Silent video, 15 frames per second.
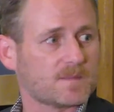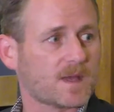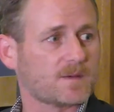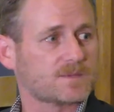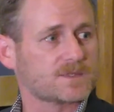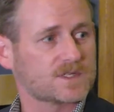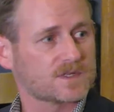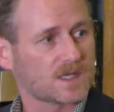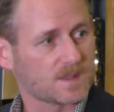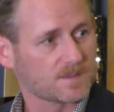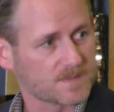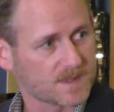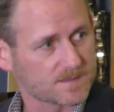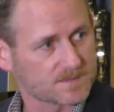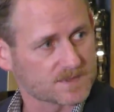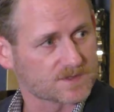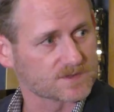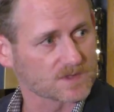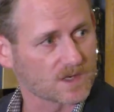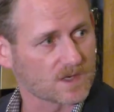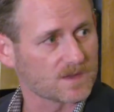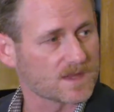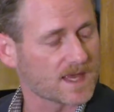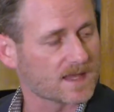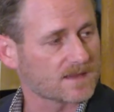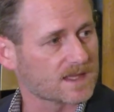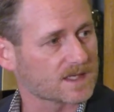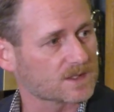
How would you help them to draw that